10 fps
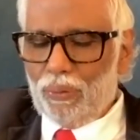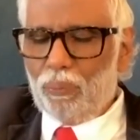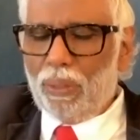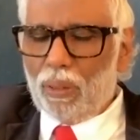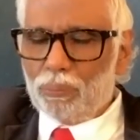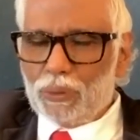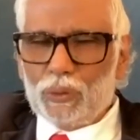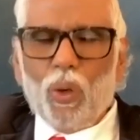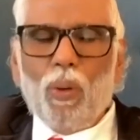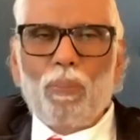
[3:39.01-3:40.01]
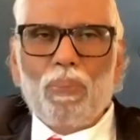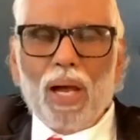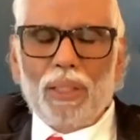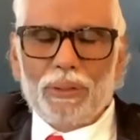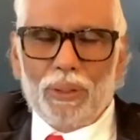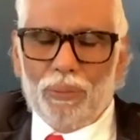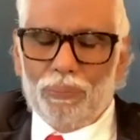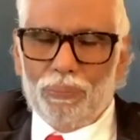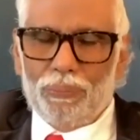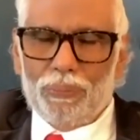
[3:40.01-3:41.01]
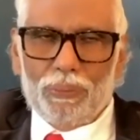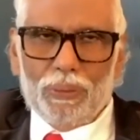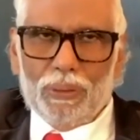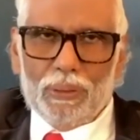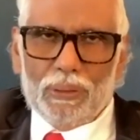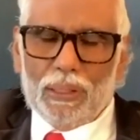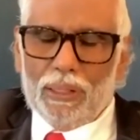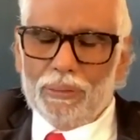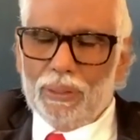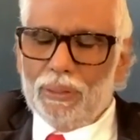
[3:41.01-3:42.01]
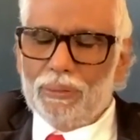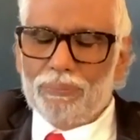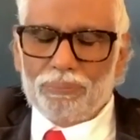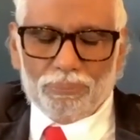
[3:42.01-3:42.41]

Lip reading: You become so positive, and then